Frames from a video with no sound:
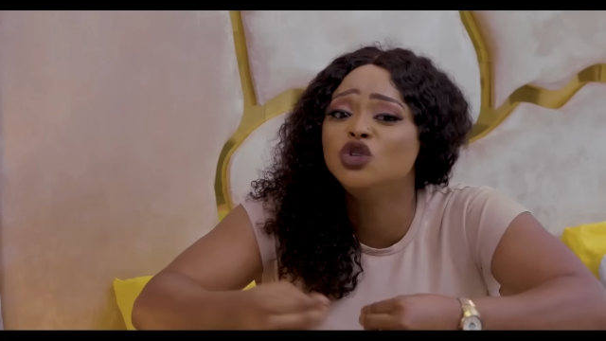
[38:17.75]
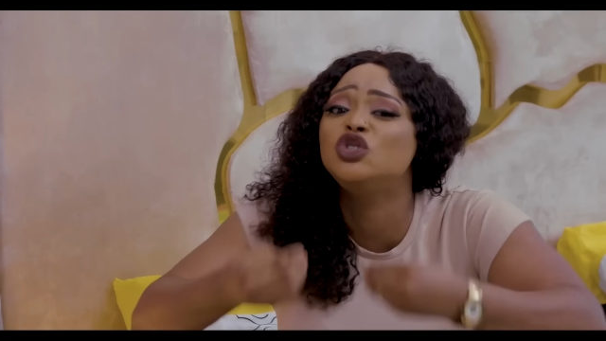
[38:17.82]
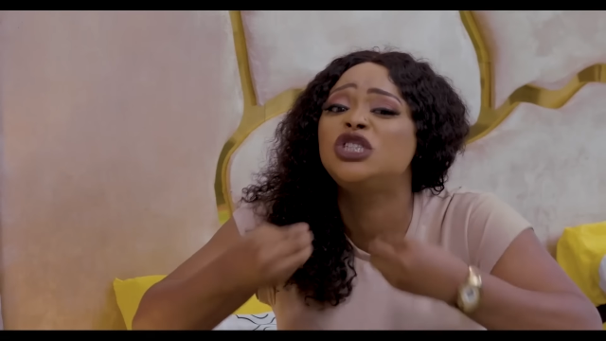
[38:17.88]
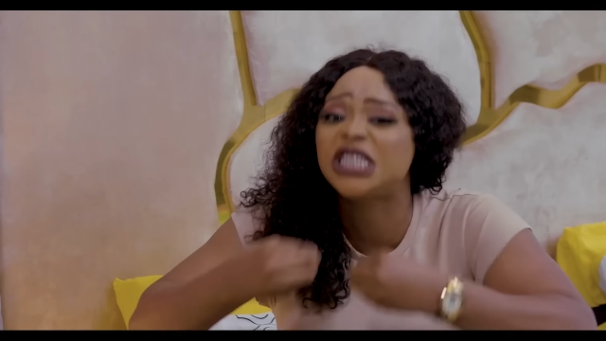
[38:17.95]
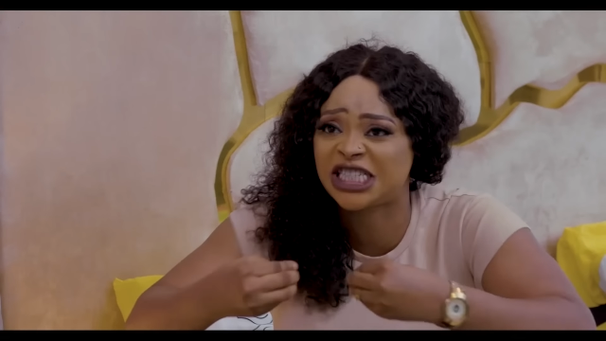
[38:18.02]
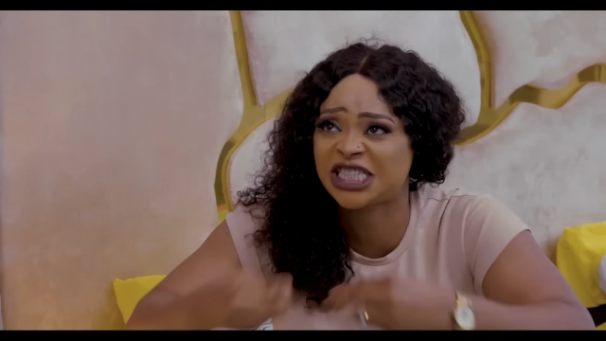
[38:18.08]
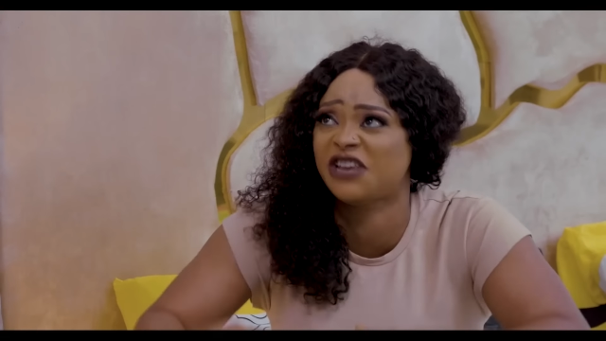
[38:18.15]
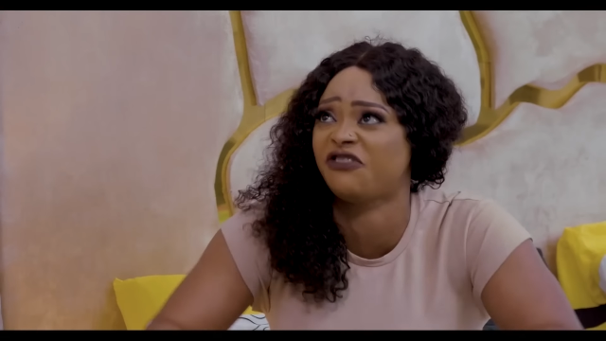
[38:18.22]
you
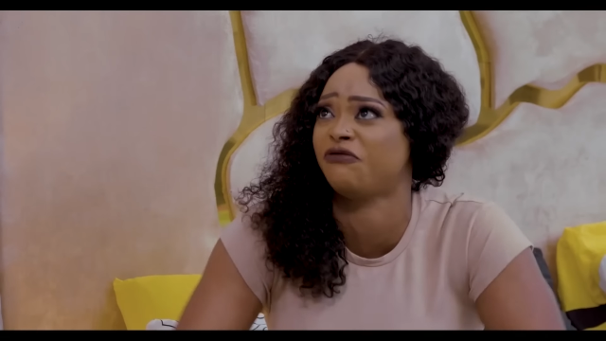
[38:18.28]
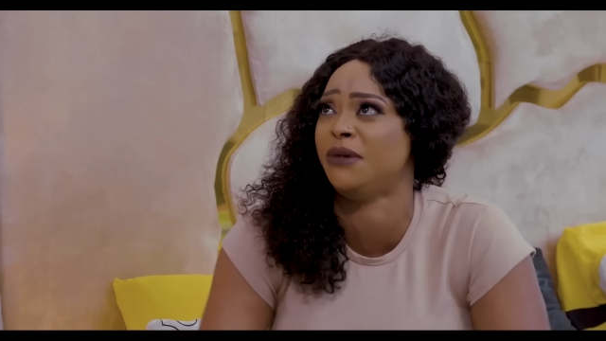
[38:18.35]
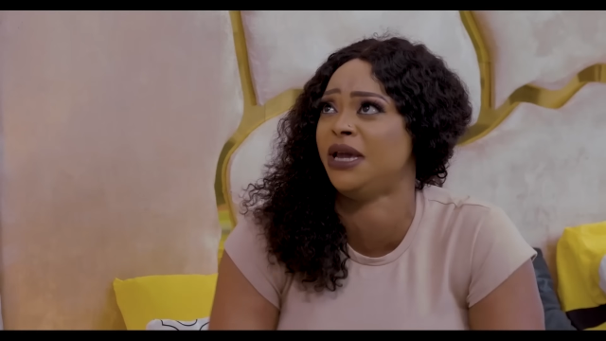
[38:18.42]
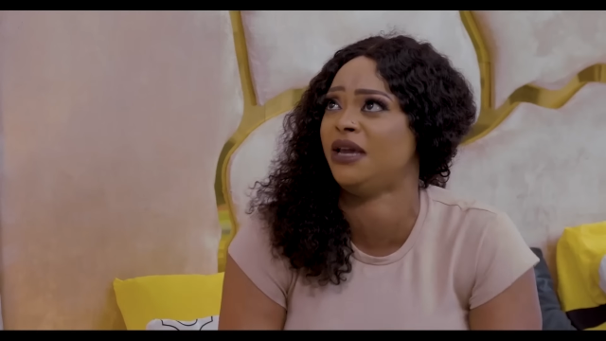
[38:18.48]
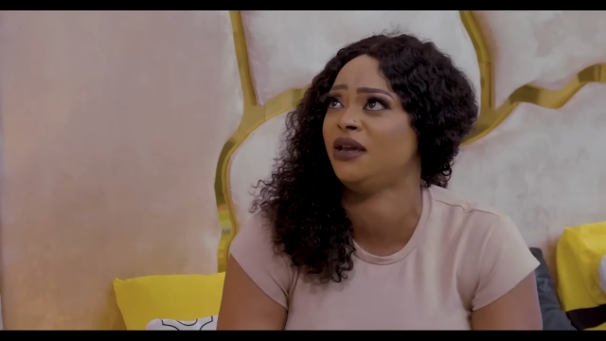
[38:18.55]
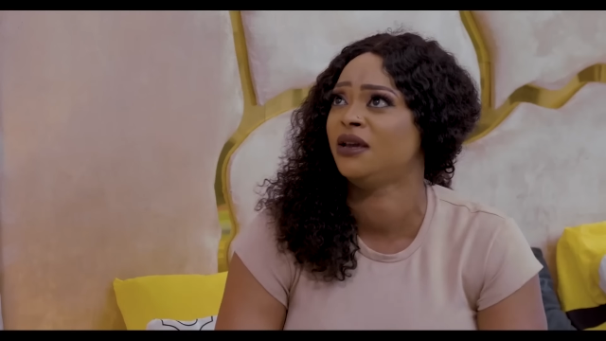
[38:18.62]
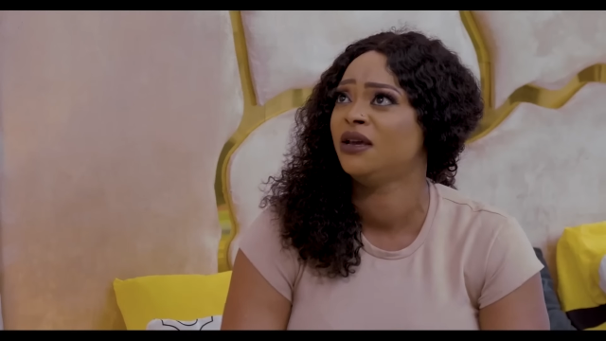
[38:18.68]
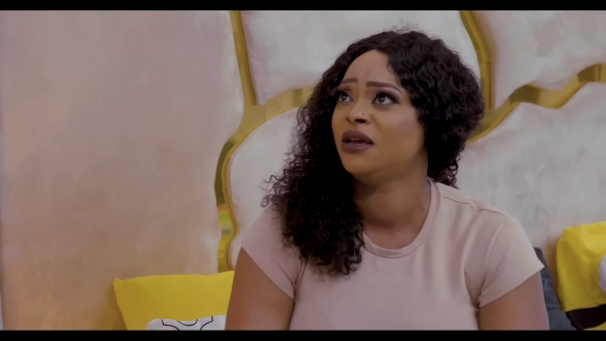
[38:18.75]
deceive
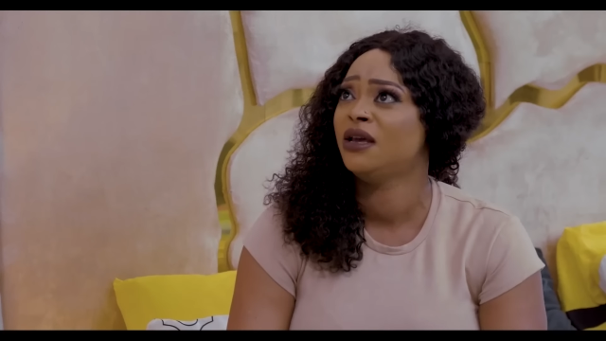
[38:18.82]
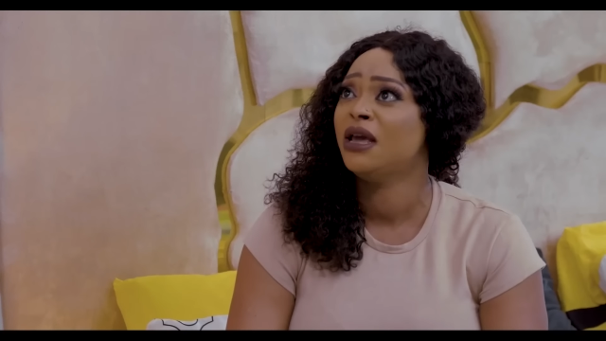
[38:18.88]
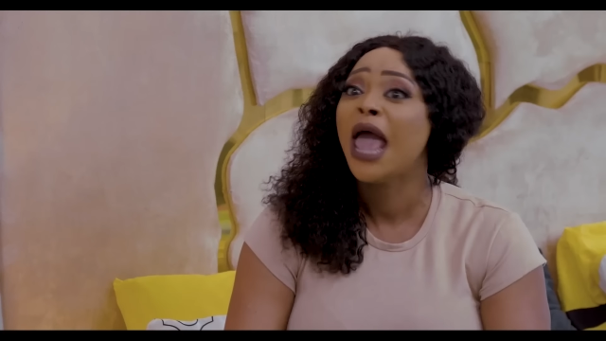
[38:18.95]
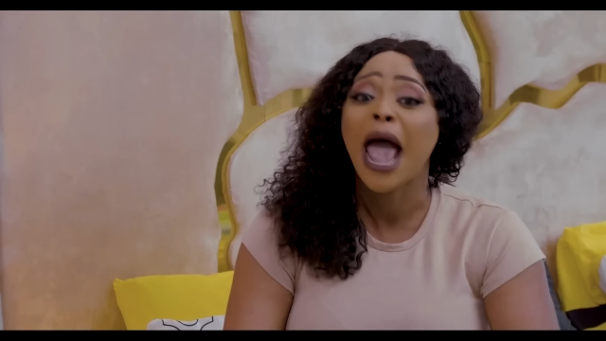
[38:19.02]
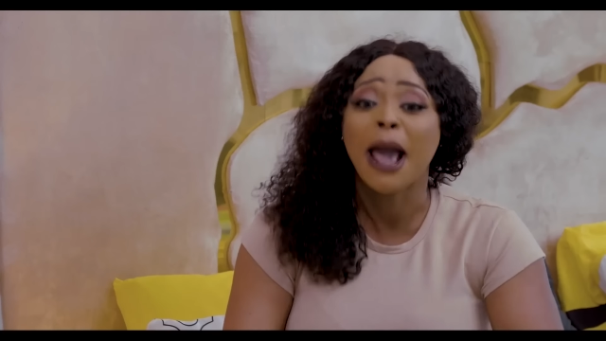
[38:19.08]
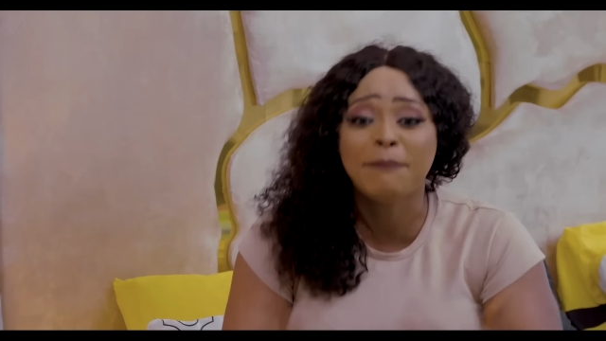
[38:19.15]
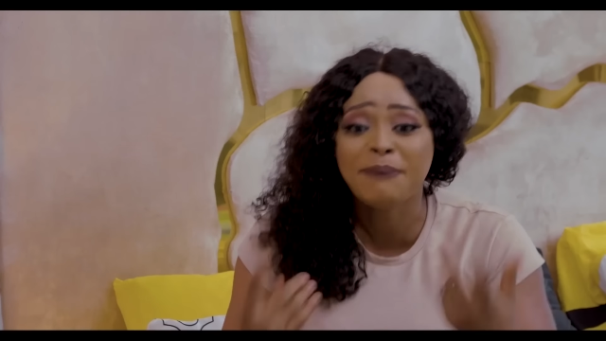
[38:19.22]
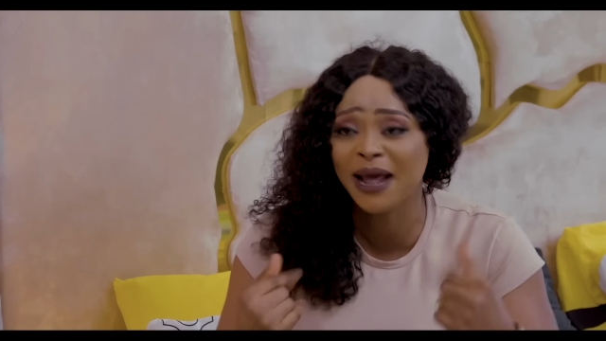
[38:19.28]
me.
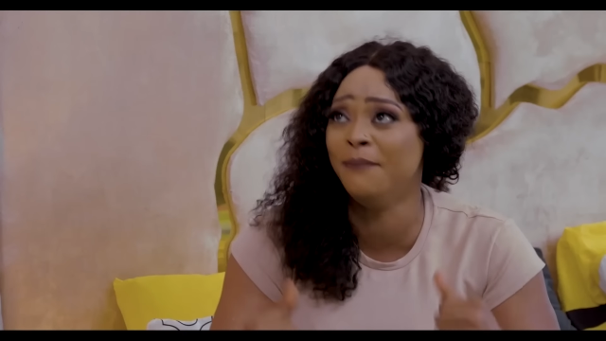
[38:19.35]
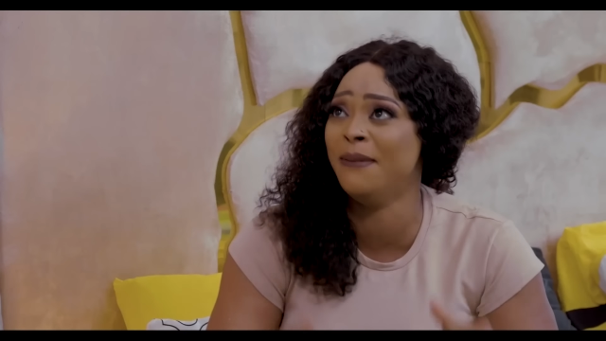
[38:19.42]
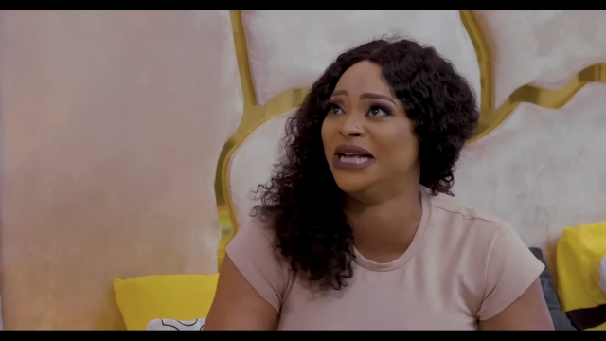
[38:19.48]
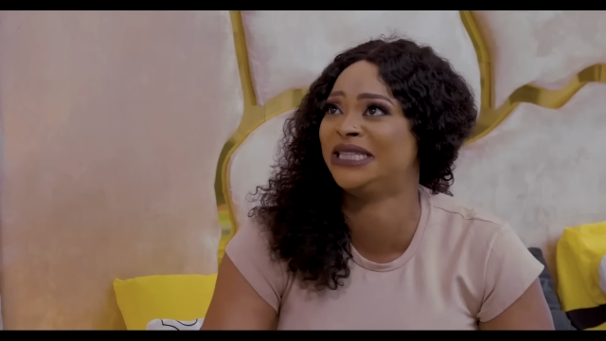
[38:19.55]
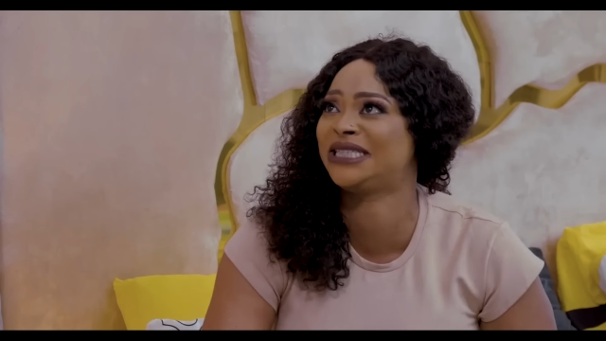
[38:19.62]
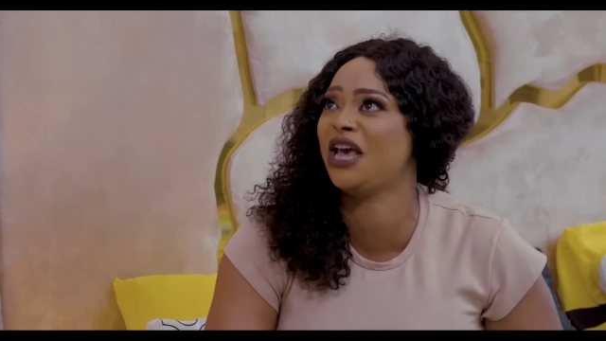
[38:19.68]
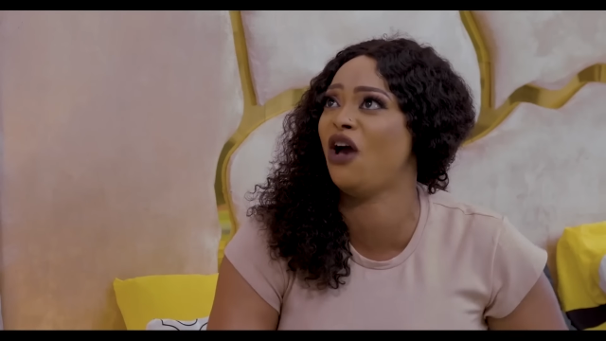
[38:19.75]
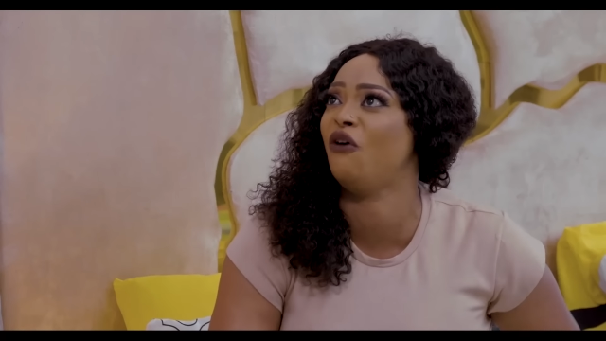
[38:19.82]
I blame
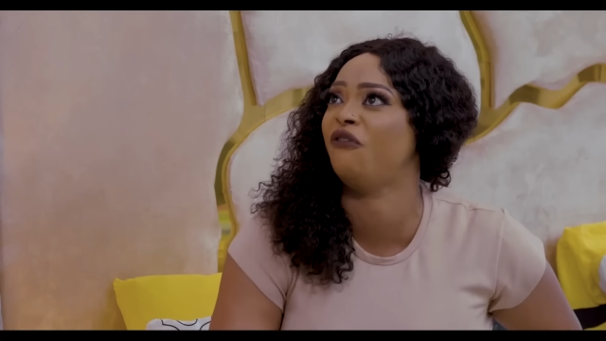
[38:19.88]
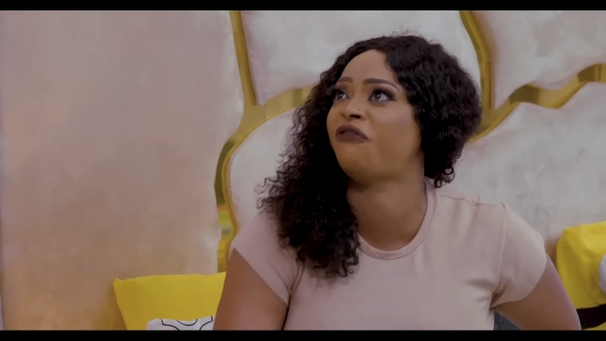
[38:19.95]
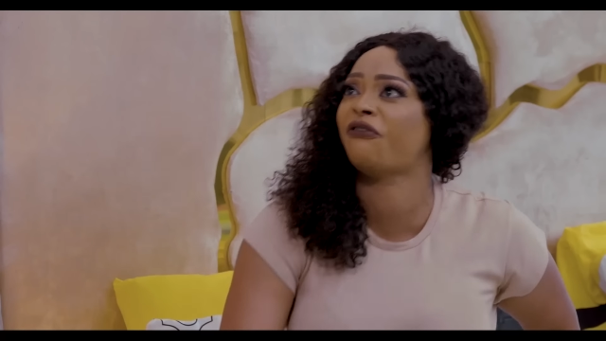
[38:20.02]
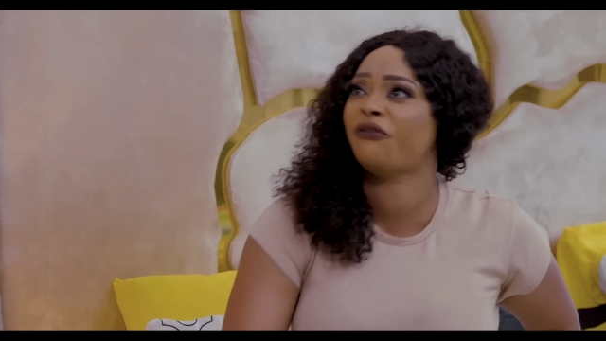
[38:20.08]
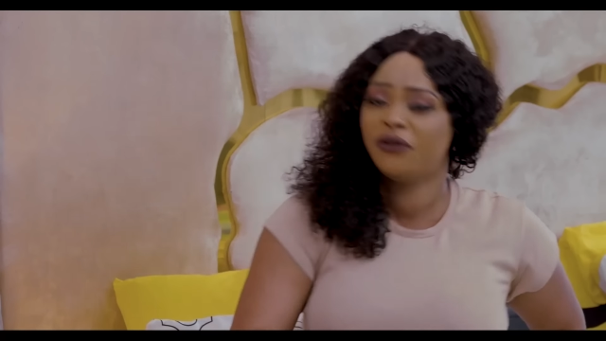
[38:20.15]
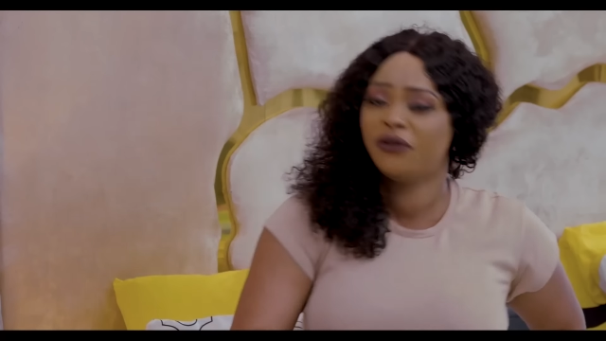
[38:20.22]
myself.